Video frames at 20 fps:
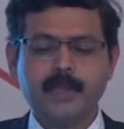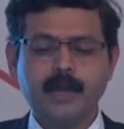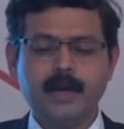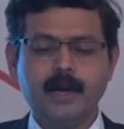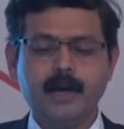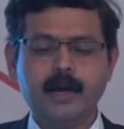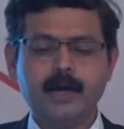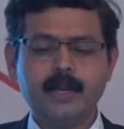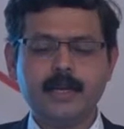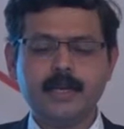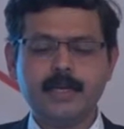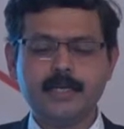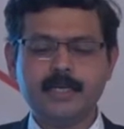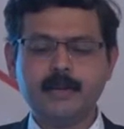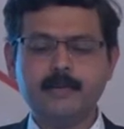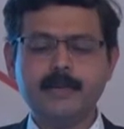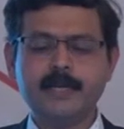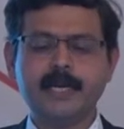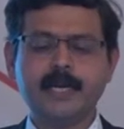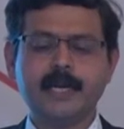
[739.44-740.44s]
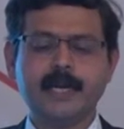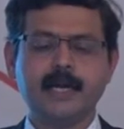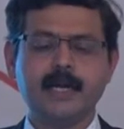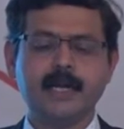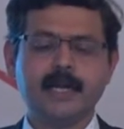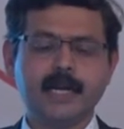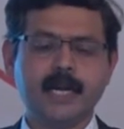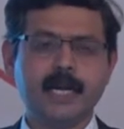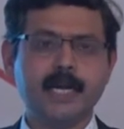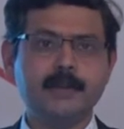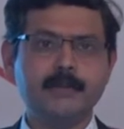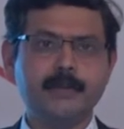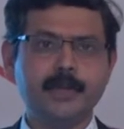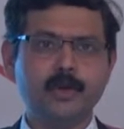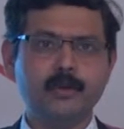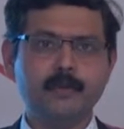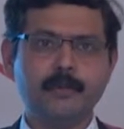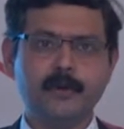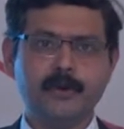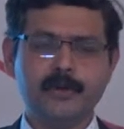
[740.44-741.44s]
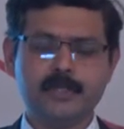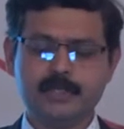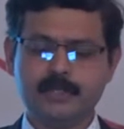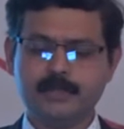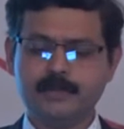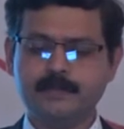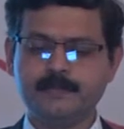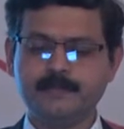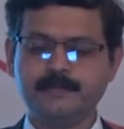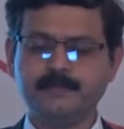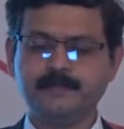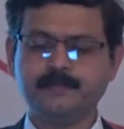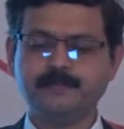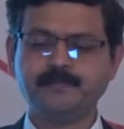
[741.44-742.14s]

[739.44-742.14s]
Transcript: A little bit regarding menopause.